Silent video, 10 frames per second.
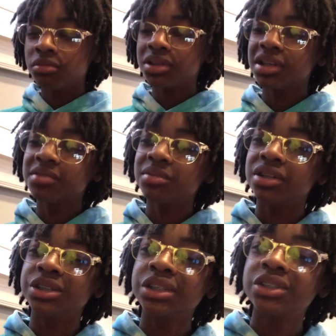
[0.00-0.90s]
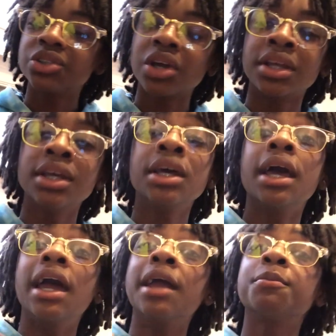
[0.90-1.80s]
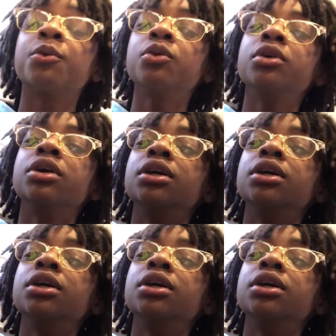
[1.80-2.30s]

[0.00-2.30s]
But this month just started. April